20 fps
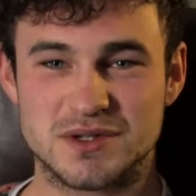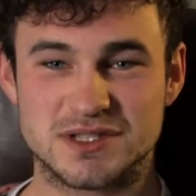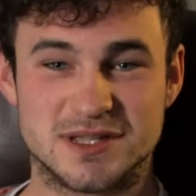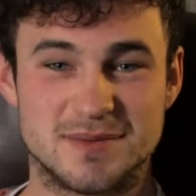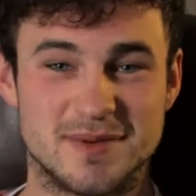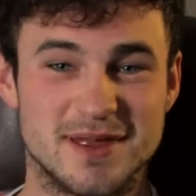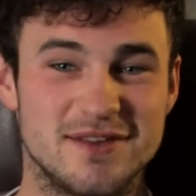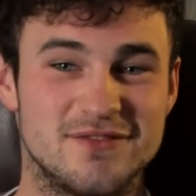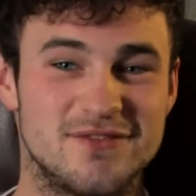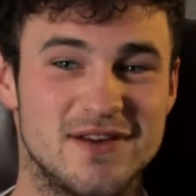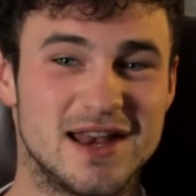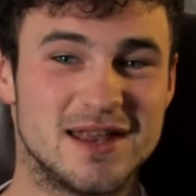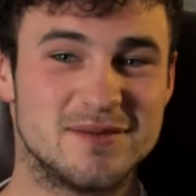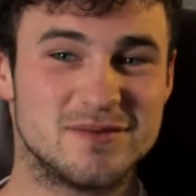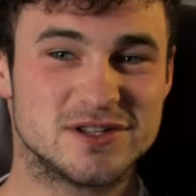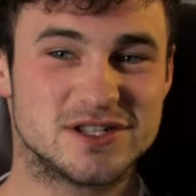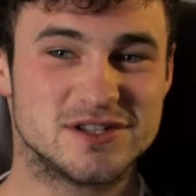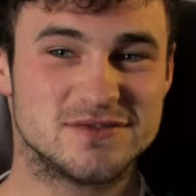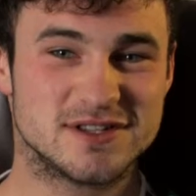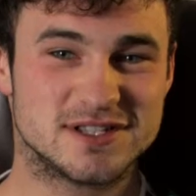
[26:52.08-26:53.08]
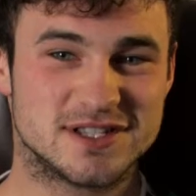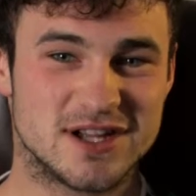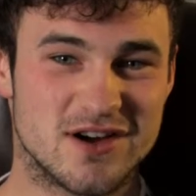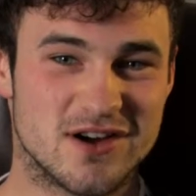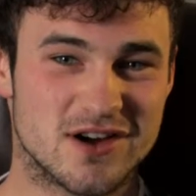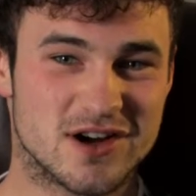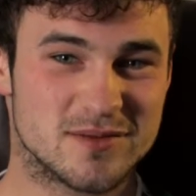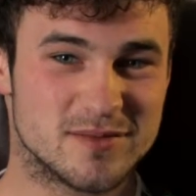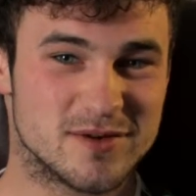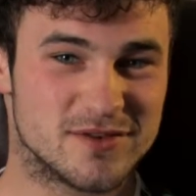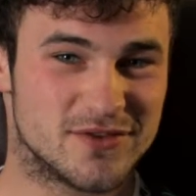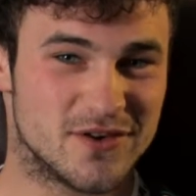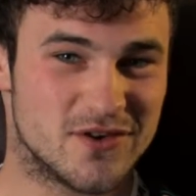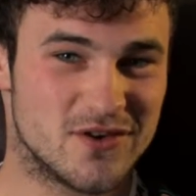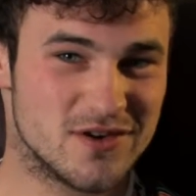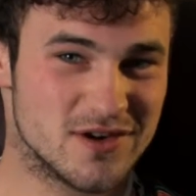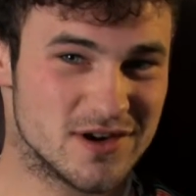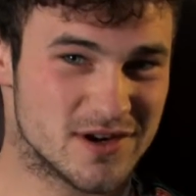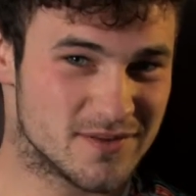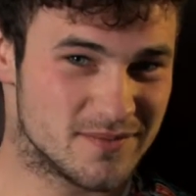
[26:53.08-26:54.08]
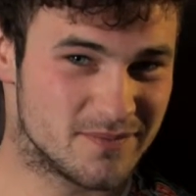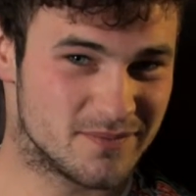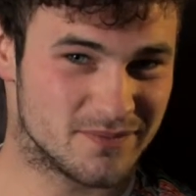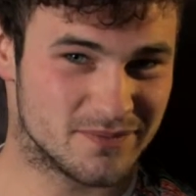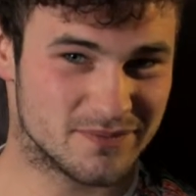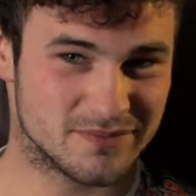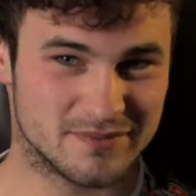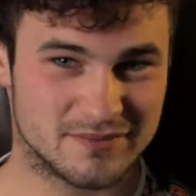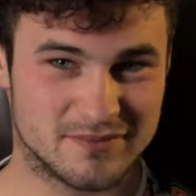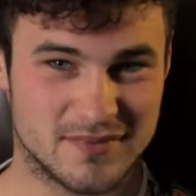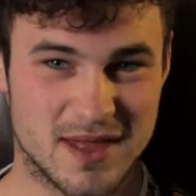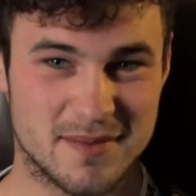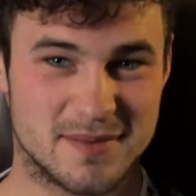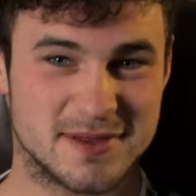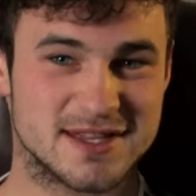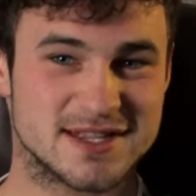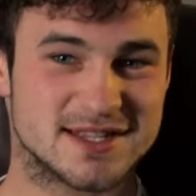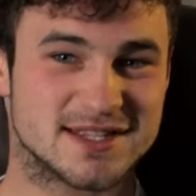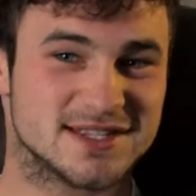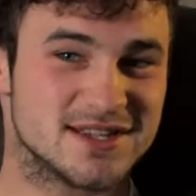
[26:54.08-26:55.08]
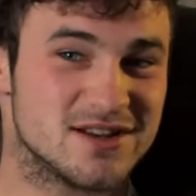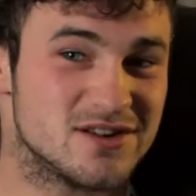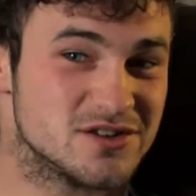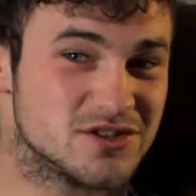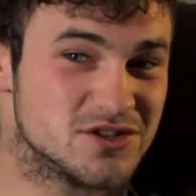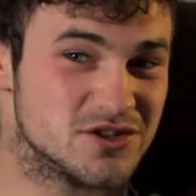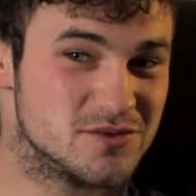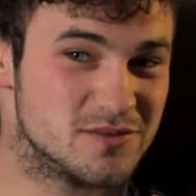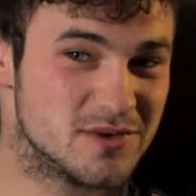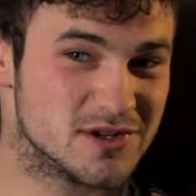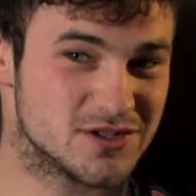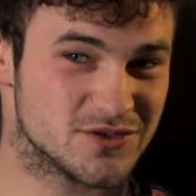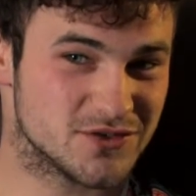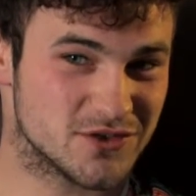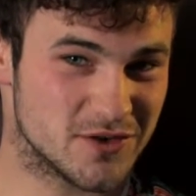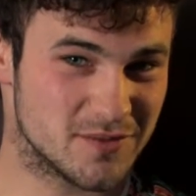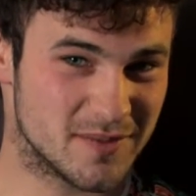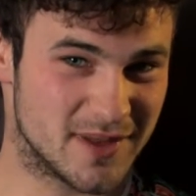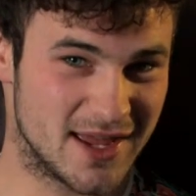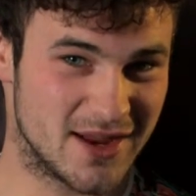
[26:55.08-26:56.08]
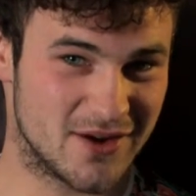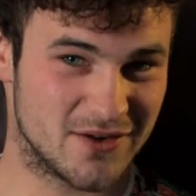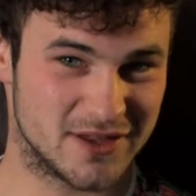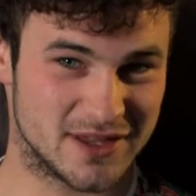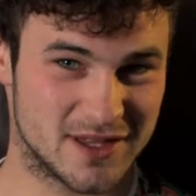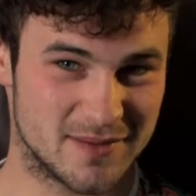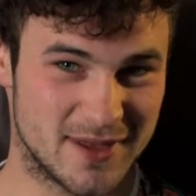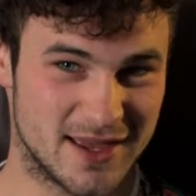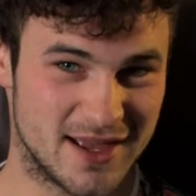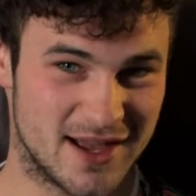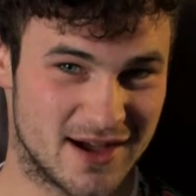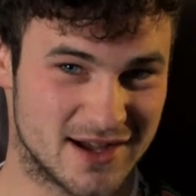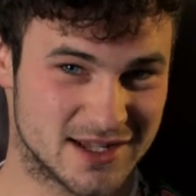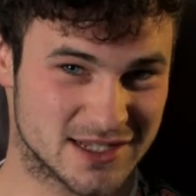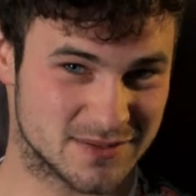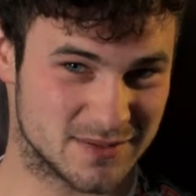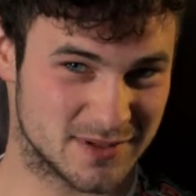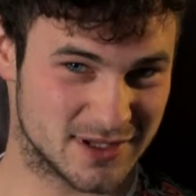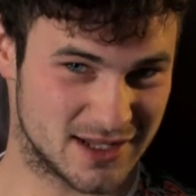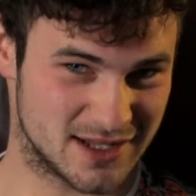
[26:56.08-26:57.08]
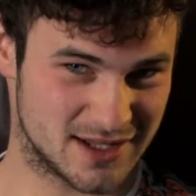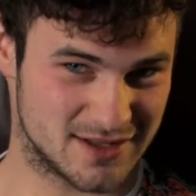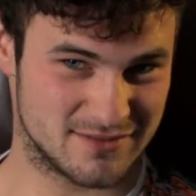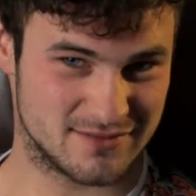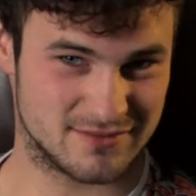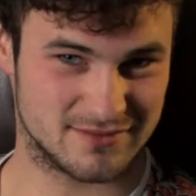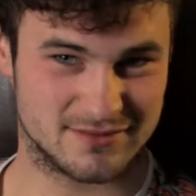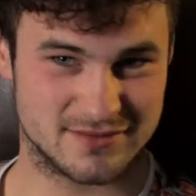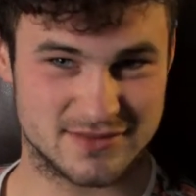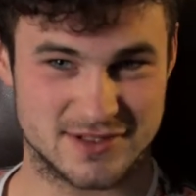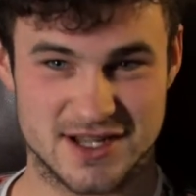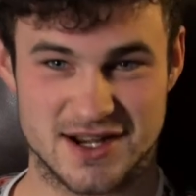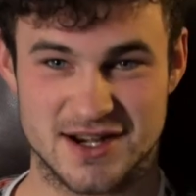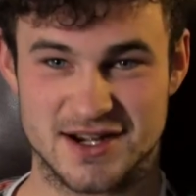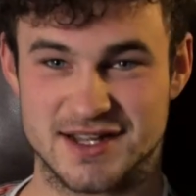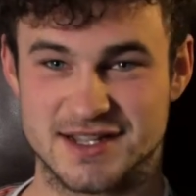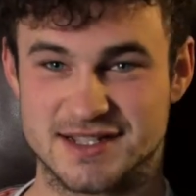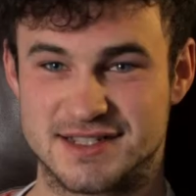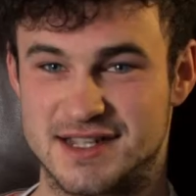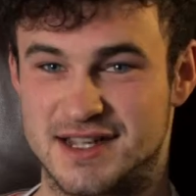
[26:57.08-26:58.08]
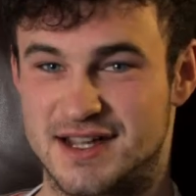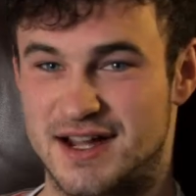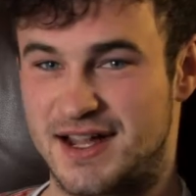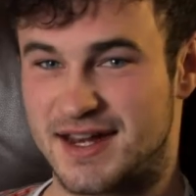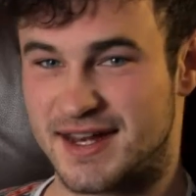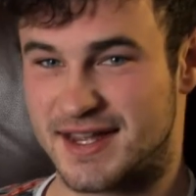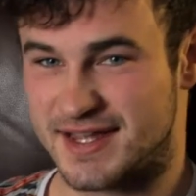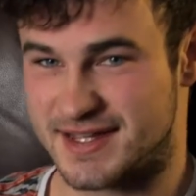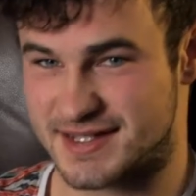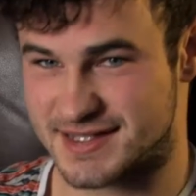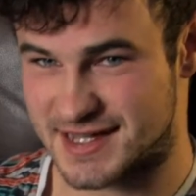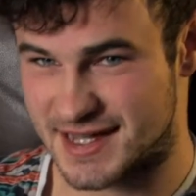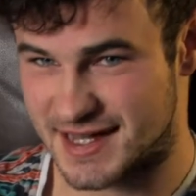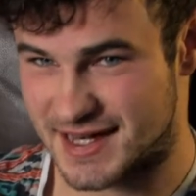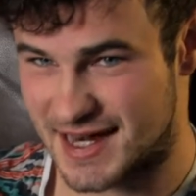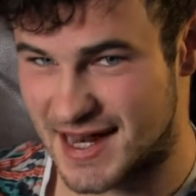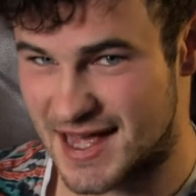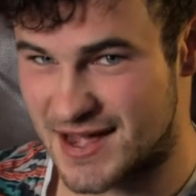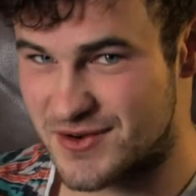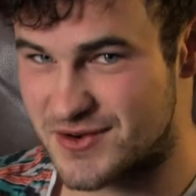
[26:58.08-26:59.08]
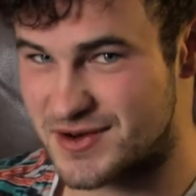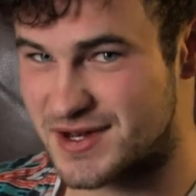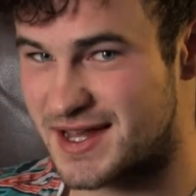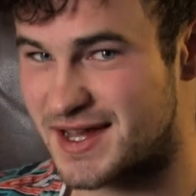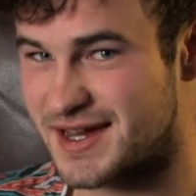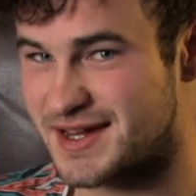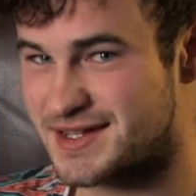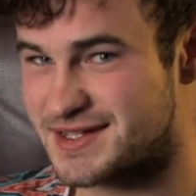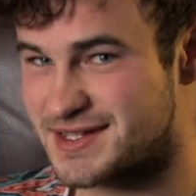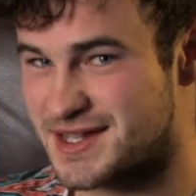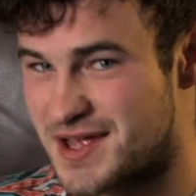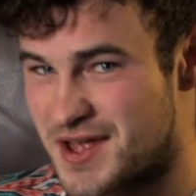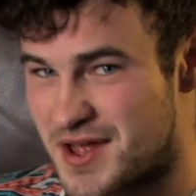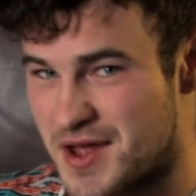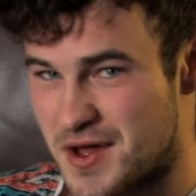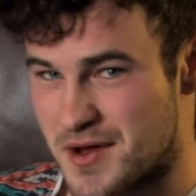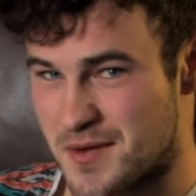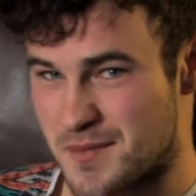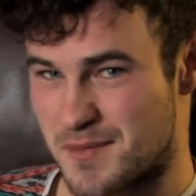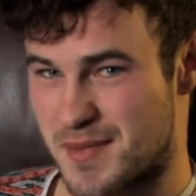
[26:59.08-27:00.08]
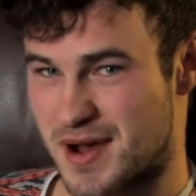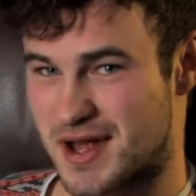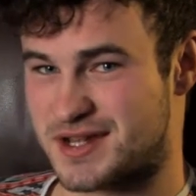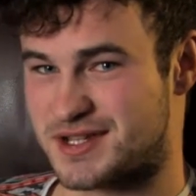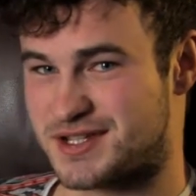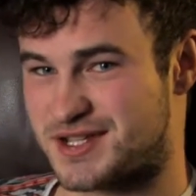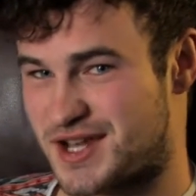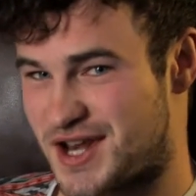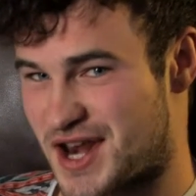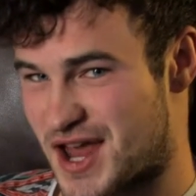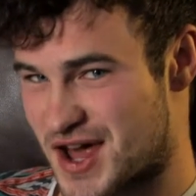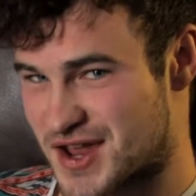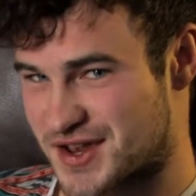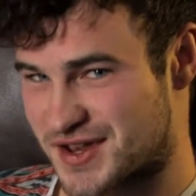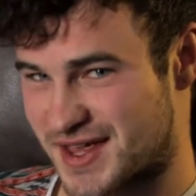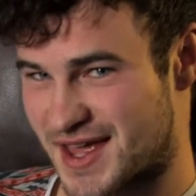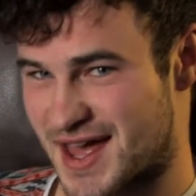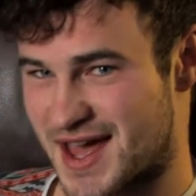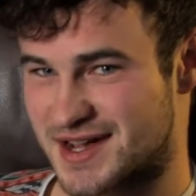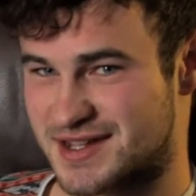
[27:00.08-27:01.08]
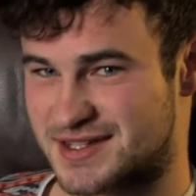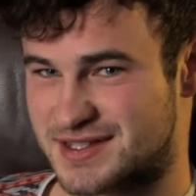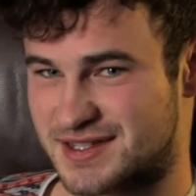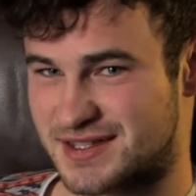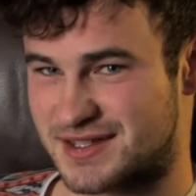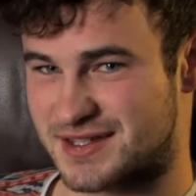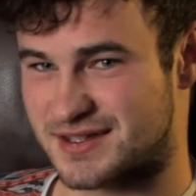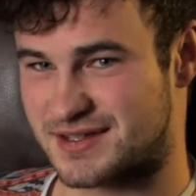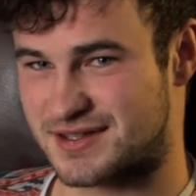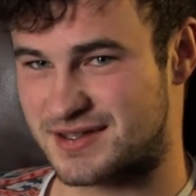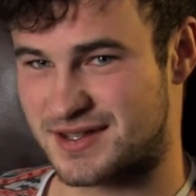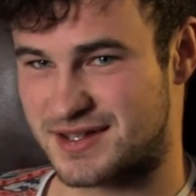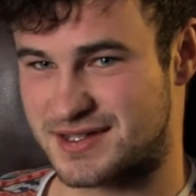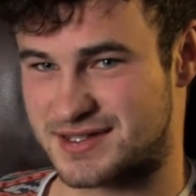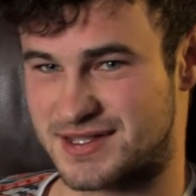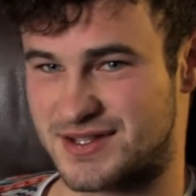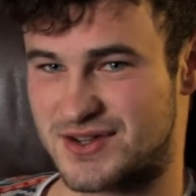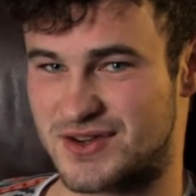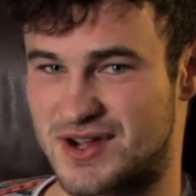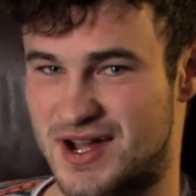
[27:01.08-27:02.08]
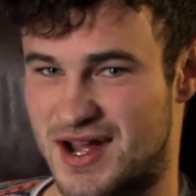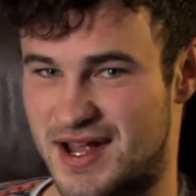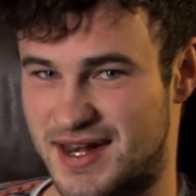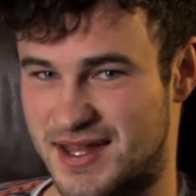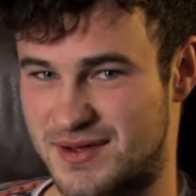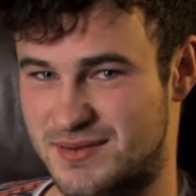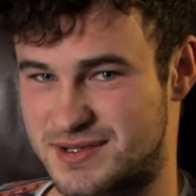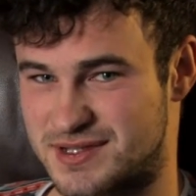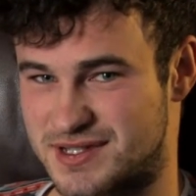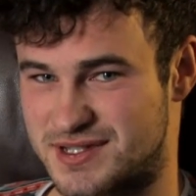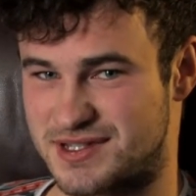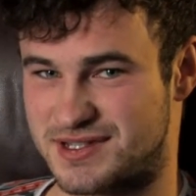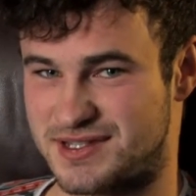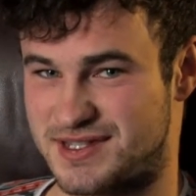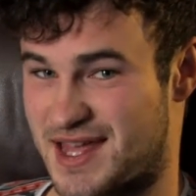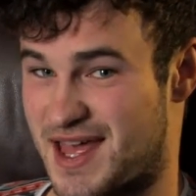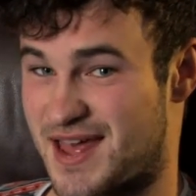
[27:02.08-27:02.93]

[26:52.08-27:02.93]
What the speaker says: Was the big fella much of a talker before? Maybe this is all too much for him here in the big hospital. Turning to Connie, he said loudly in his Montenotte accent, as though Connie was